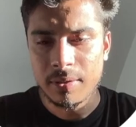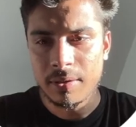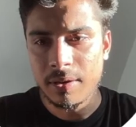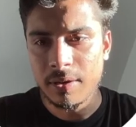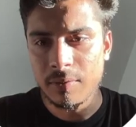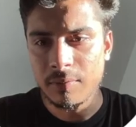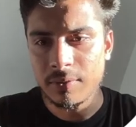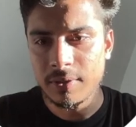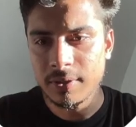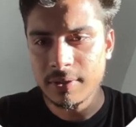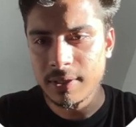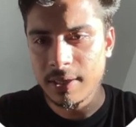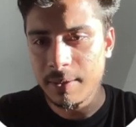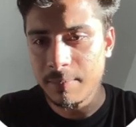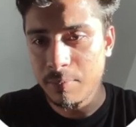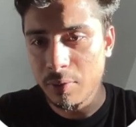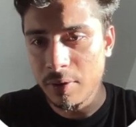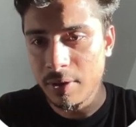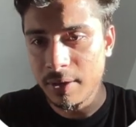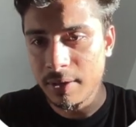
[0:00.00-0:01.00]
Now this
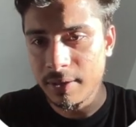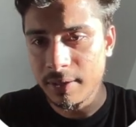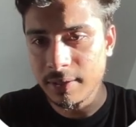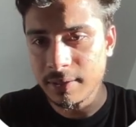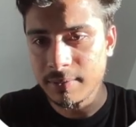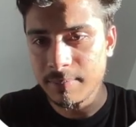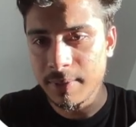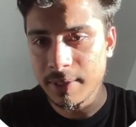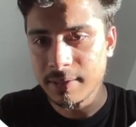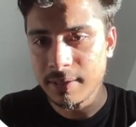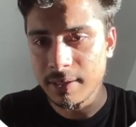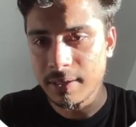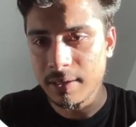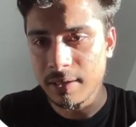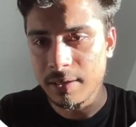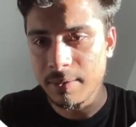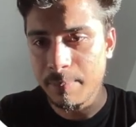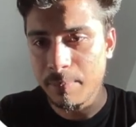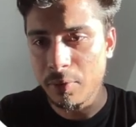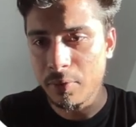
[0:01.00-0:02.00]
endpoint is
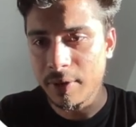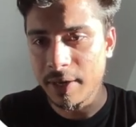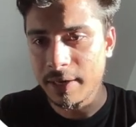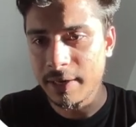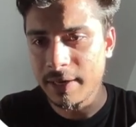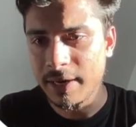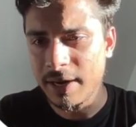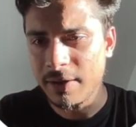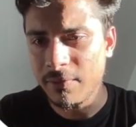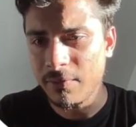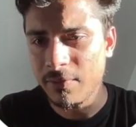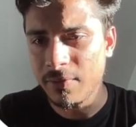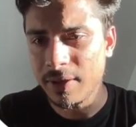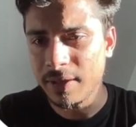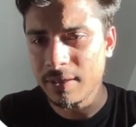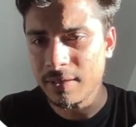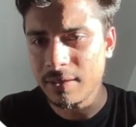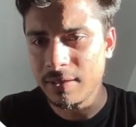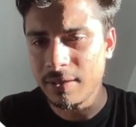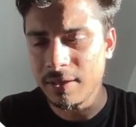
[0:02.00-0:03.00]
basically protected
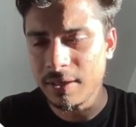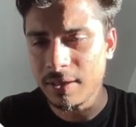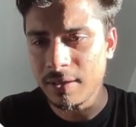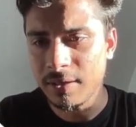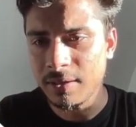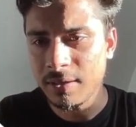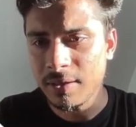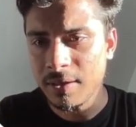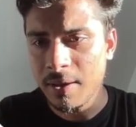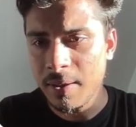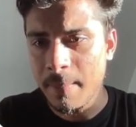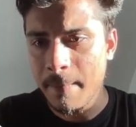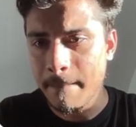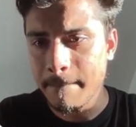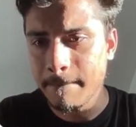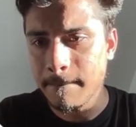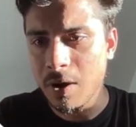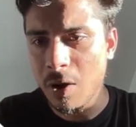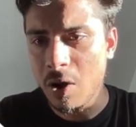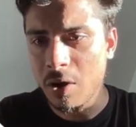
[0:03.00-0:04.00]
with the
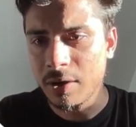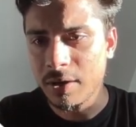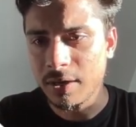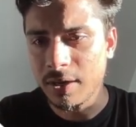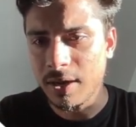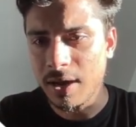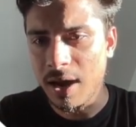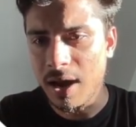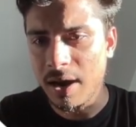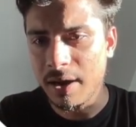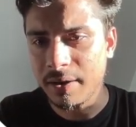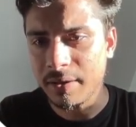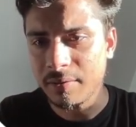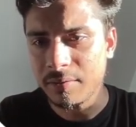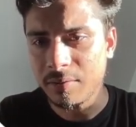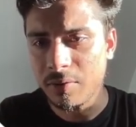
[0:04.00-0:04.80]
bot guard.